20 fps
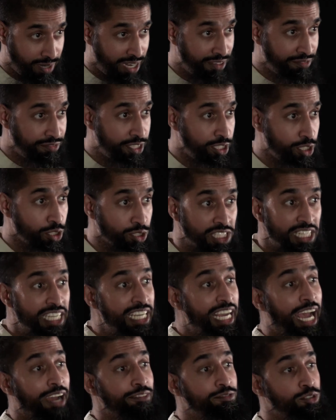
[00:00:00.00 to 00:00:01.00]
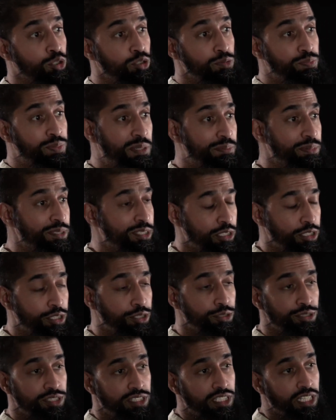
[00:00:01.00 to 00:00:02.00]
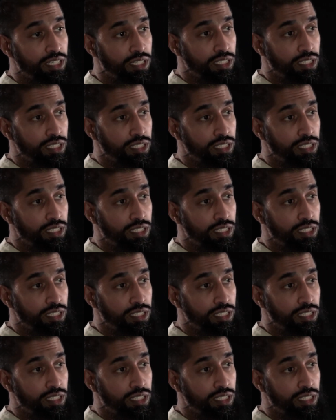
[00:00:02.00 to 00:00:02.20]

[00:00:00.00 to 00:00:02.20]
my videos, have told people to use